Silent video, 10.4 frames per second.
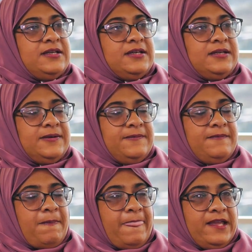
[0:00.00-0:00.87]

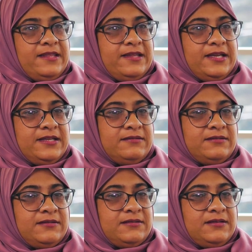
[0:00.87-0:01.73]
And
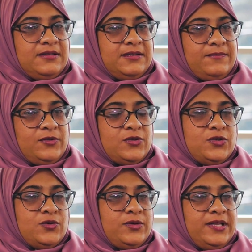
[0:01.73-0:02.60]
then
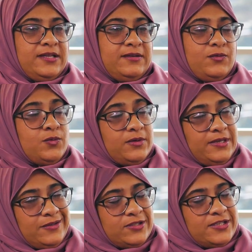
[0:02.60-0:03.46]
also then,
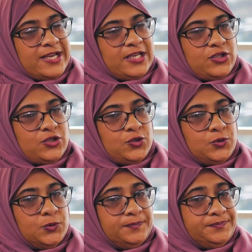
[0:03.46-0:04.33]
you know, try
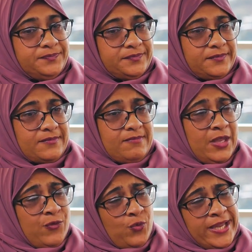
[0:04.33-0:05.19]
to,
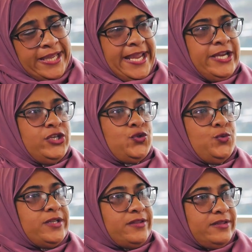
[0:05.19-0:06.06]
if we engage
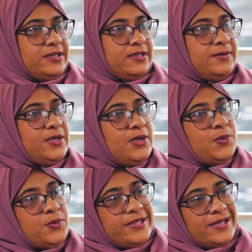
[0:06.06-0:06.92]
with the
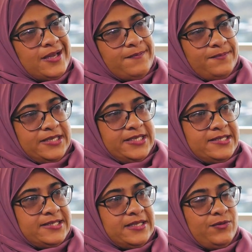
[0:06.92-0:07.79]

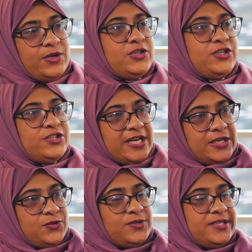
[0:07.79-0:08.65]
companies, we want to try
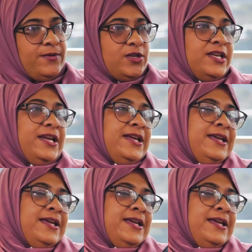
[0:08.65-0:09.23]
to see, because